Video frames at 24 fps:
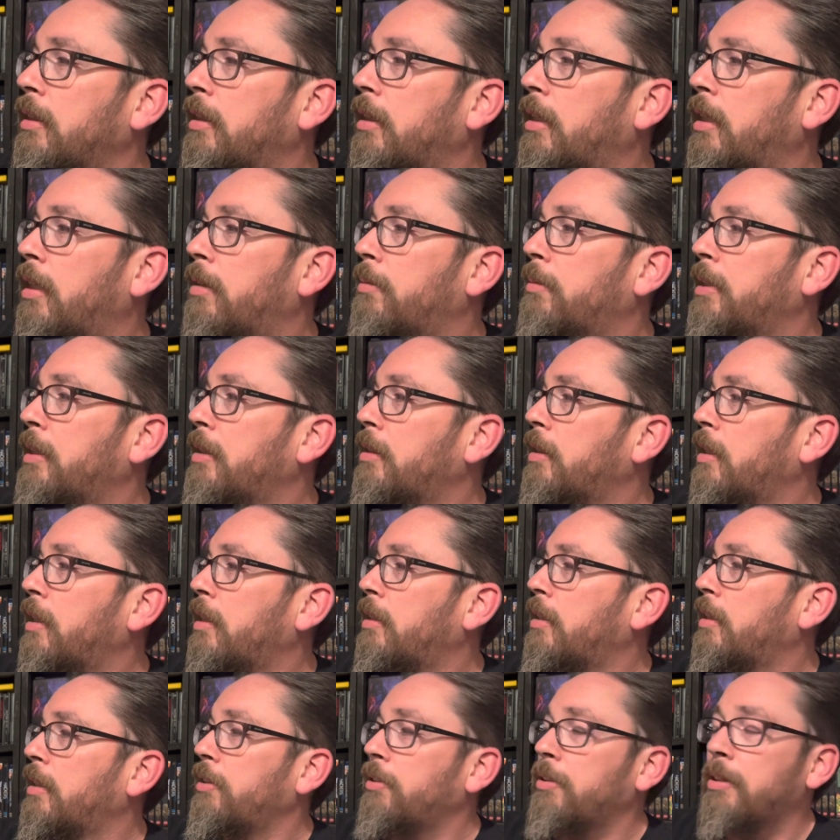I mean,
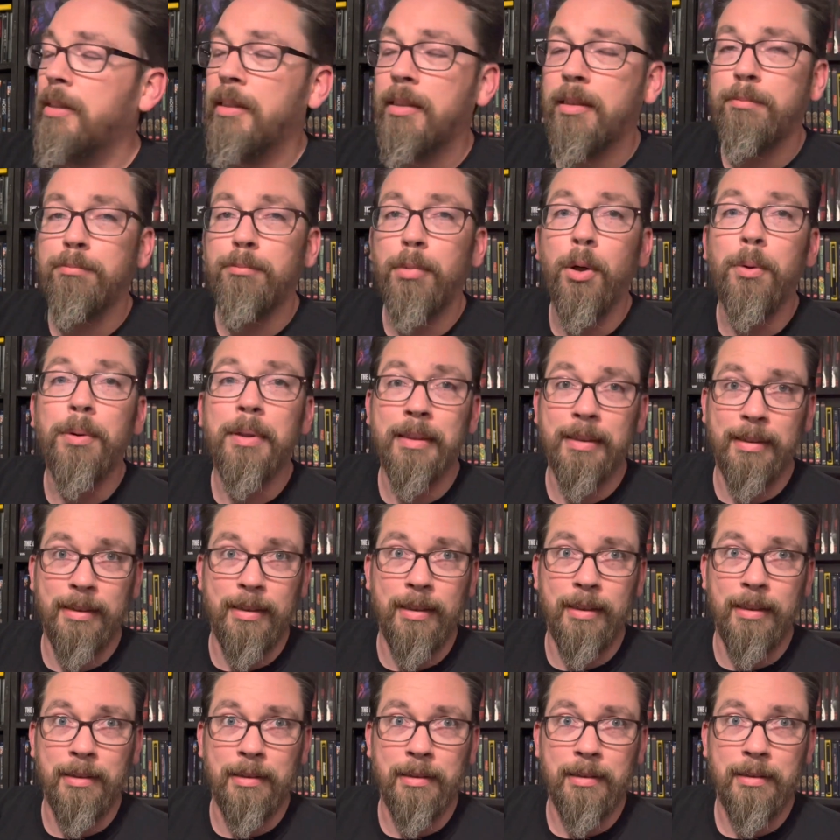and then you get this bonus
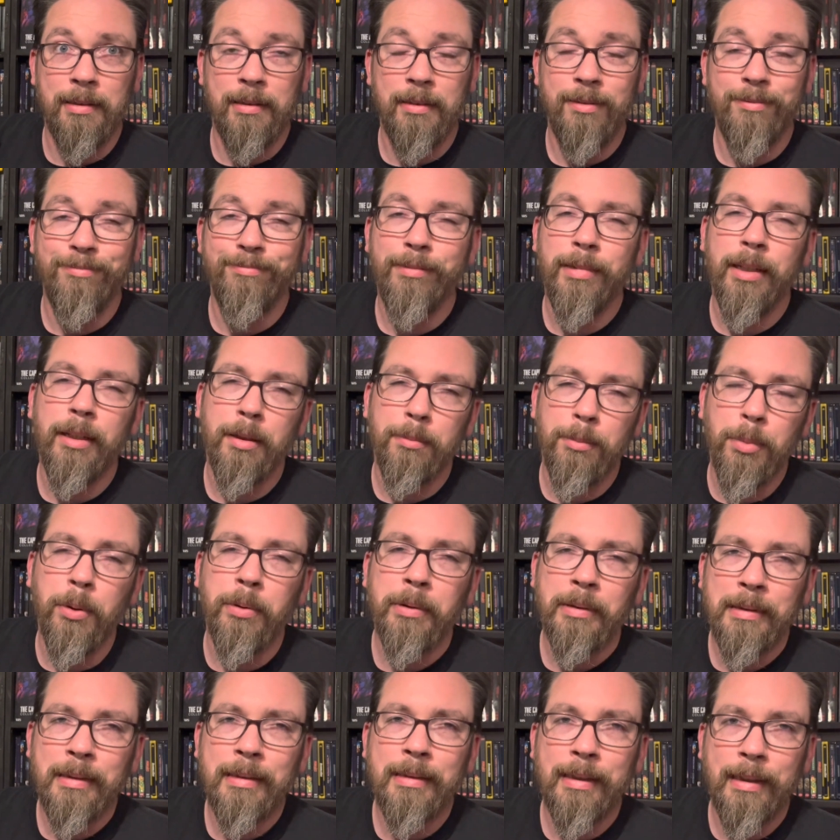disc. Now the
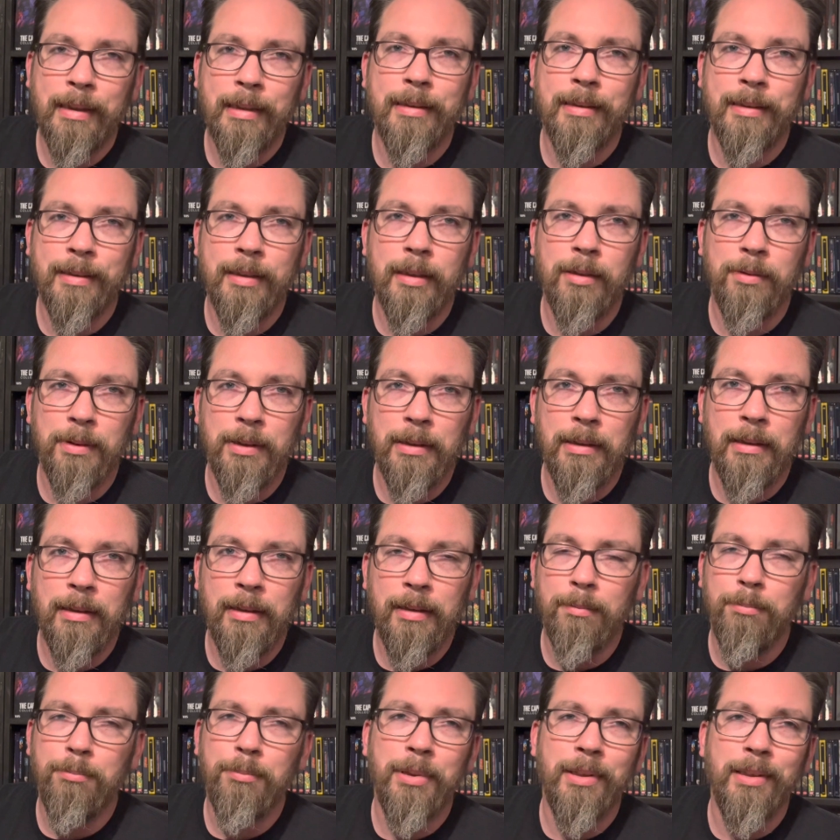bonus disc is a
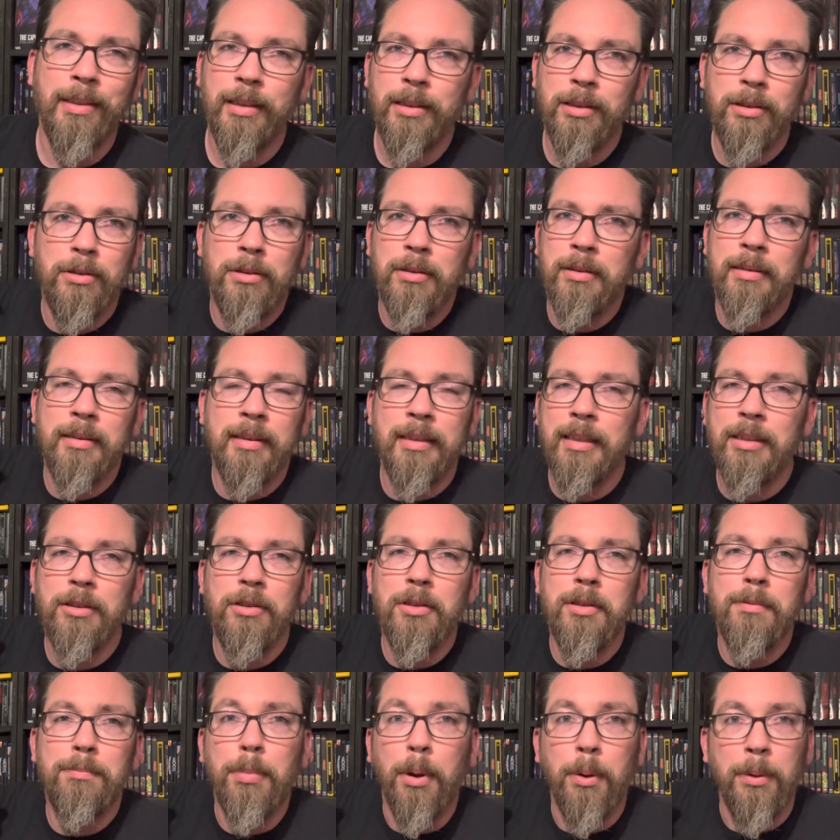DVD, but it's
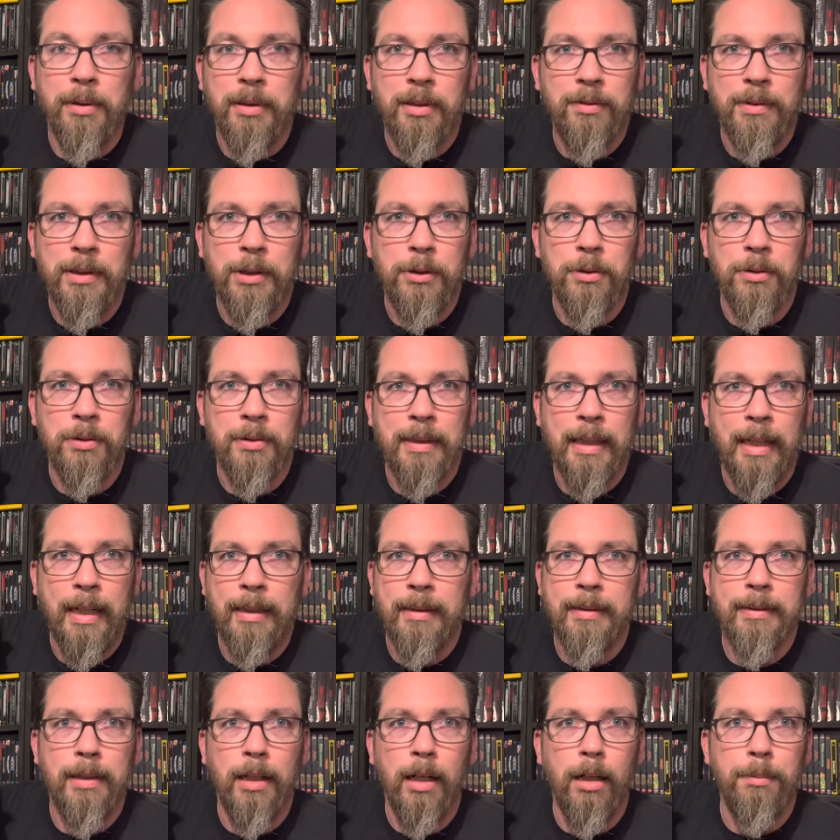just bonus features,
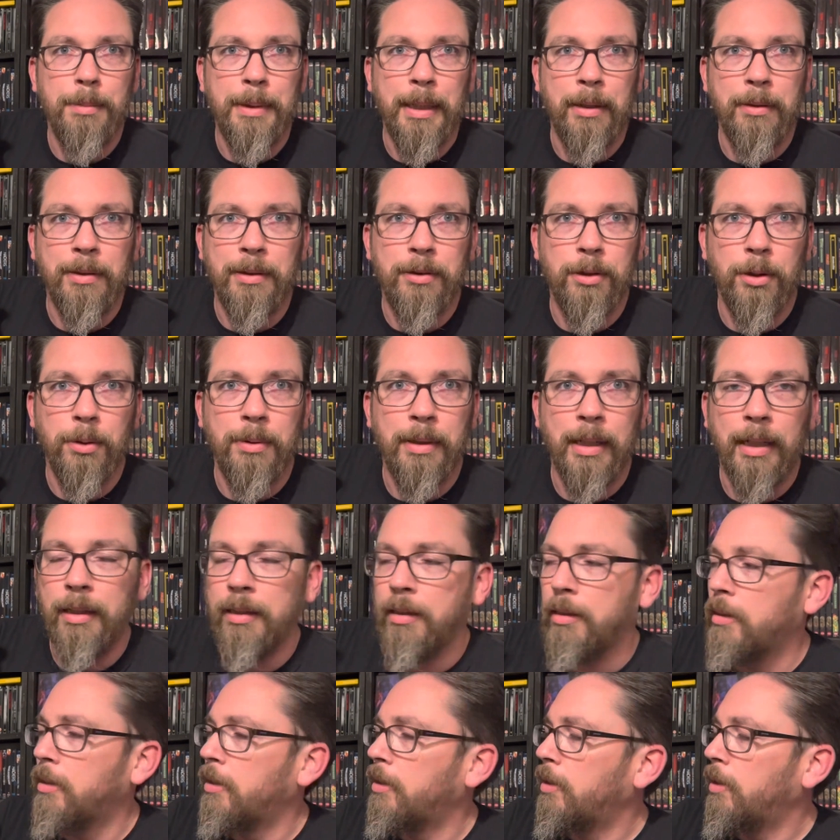guys. Calm down, it's okay.
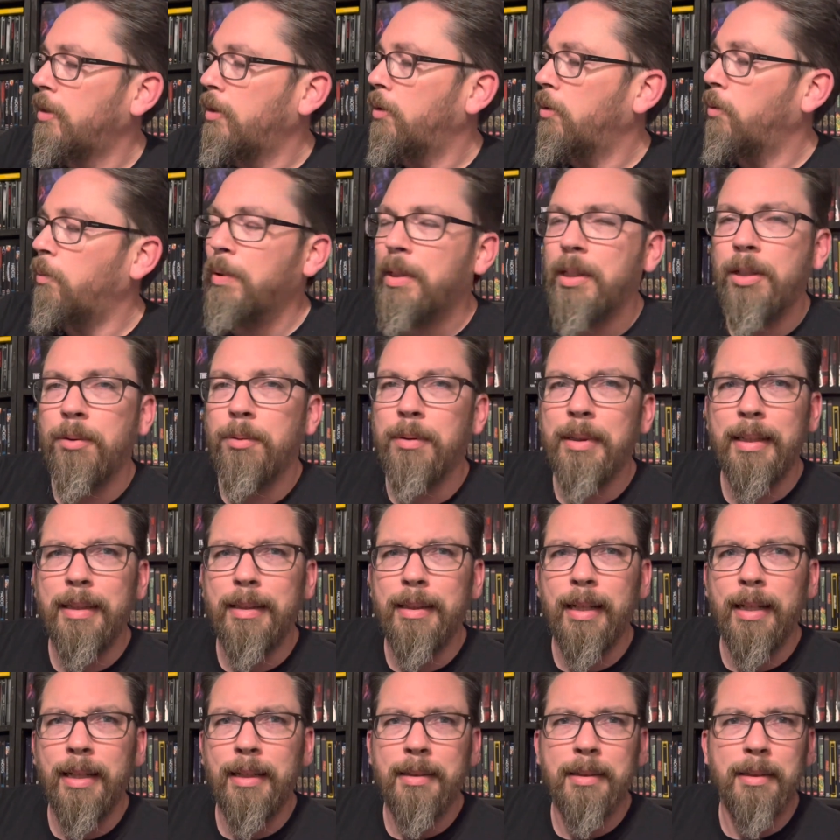We don't need
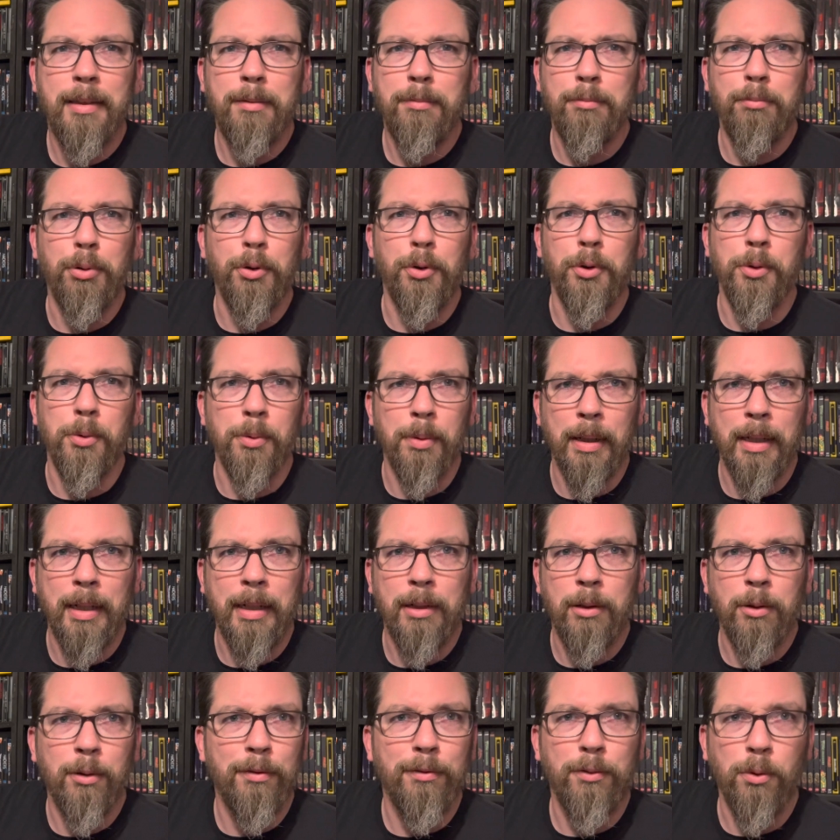that in
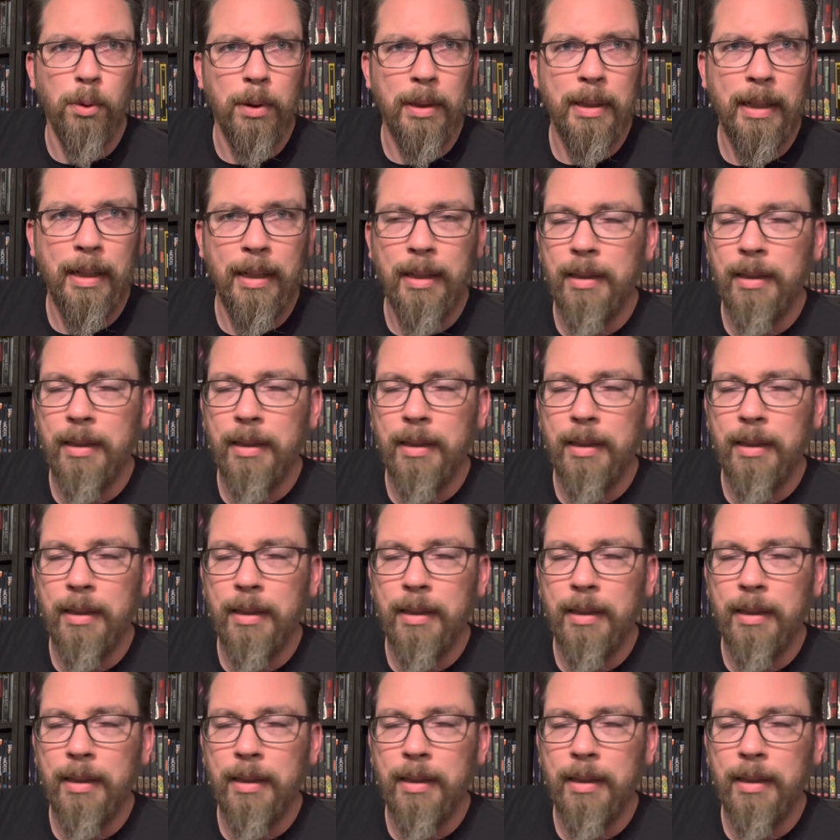Blu-ray or 4K.